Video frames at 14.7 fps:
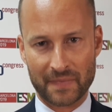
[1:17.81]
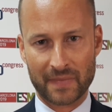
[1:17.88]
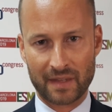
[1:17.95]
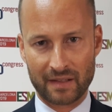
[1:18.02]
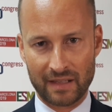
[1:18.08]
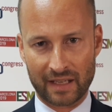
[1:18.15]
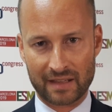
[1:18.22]

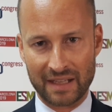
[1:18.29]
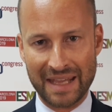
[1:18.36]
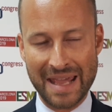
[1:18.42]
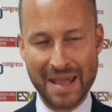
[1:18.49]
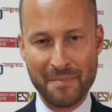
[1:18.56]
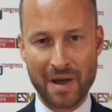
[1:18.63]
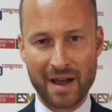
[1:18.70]
like the
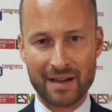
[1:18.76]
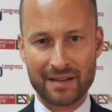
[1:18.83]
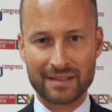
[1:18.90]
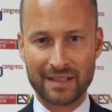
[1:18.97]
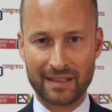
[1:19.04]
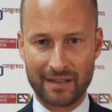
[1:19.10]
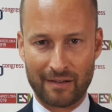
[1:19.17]
EMA,
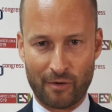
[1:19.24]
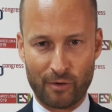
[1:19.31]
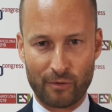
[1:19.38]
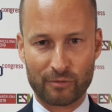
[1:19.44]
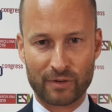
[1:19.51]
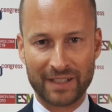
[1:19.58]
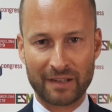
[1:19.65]

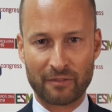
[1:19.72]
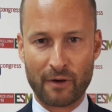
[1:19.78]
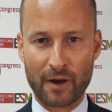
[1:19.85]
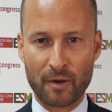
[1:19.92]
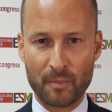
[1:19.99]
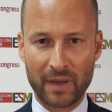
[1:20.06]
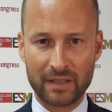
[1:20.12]
already
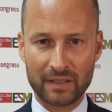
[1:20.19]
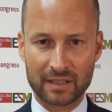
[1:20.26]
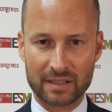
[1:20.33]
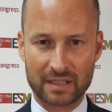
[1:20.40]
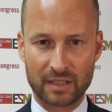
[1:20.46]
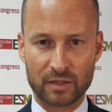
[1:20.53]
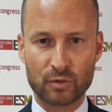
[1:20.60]

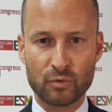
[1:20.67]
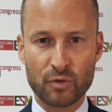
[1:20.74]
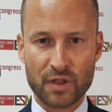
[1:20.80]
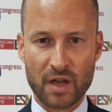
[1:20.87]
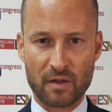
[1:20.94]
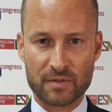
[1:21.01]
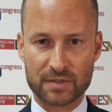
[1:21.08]
recommended in
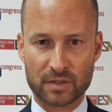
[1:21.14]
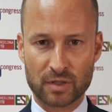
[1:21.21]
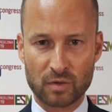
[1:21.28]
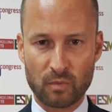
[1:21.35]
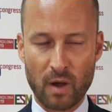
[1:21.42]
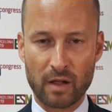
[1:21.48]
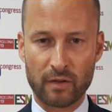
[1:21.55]

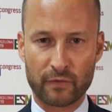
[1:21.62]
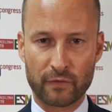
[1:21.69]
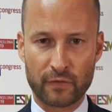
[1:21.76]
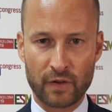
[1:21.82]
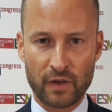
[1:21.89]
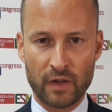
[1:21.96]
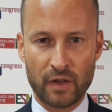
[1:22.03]
2012
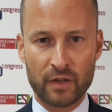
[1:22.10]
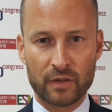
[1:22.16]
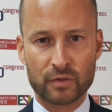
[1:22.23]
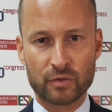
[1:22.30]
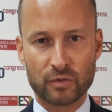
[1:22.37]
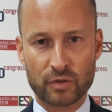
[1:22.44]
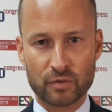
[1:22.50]

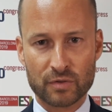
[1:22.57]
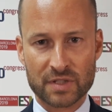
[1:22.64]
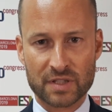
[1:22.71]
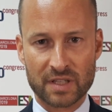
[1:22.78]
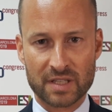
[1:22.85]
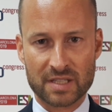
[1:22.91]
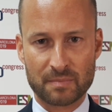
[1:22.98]
to use
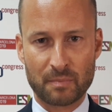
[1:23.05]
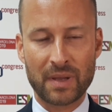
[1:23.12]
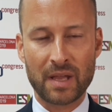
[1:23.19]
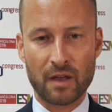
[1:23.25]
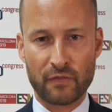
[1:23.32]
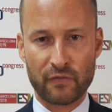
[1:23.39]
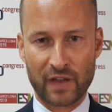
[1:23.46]
this
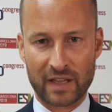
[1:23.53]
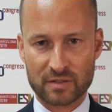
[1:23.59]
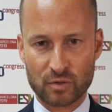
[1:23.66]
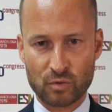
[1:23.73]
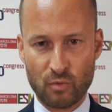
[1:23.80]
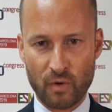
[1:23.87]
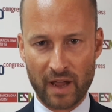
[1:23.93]

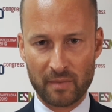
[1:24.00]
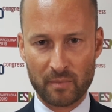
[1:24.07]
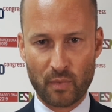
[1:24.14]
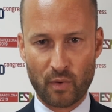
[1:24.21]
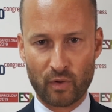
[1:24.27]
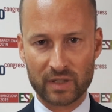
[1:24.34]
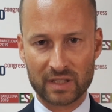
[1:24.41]
PFS2
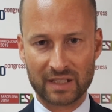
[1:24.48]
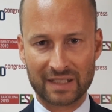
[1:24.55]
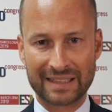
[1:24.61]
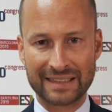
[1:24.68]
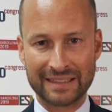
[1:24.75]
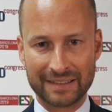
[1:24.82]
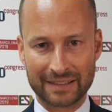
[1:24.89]
endpoint in
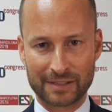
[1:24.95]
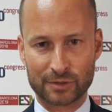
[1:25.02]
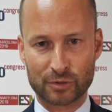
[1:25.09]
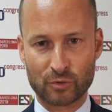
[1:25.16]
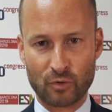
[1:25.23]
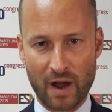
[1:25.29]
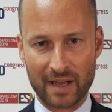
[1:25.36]
clinical
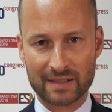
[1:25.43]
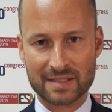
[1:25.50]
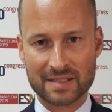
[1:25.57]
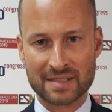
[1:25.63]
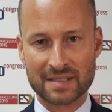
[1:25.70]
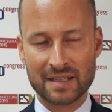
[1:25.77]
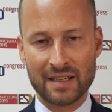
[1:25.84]

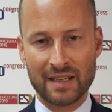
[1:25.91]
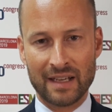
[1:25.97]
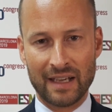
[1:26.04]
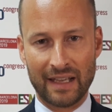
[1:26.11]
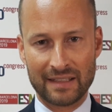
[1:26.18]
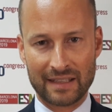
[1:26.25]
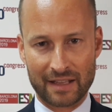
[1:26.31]
trials.
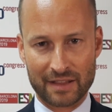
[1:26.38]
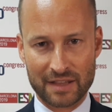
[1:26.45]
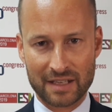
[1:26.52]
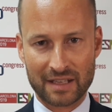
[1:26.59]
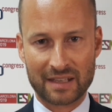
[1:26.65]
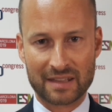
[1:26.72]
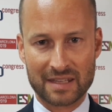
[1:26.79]
And I
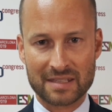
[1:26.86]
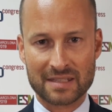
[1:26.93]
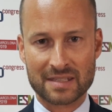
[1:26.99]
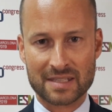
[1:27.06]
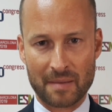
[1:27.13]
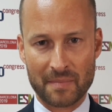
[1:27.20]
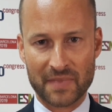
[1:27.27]
think this is
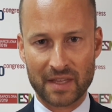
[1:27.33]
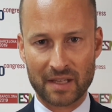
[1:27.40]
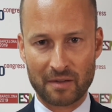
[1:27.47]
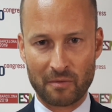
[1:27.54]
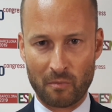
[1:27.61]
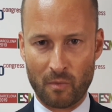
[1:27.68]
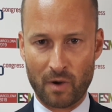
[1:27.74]

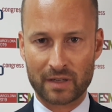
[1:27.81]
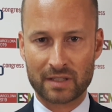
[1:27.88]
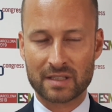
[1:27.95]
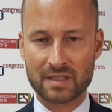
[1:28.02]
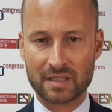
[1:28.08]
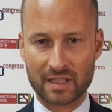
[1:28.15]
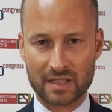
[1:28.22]
something
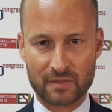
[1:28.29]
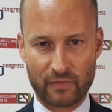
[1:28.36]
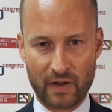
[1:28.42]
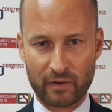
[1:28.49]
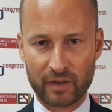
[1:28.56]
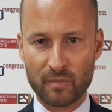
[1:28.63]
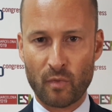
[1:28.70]
what is
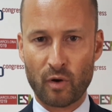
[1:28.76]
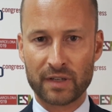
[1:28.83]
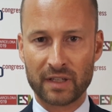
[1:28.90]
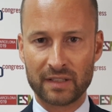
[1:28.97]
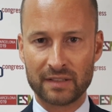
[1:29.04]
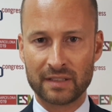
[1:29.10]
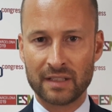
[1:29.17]
very
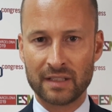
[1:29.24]
modern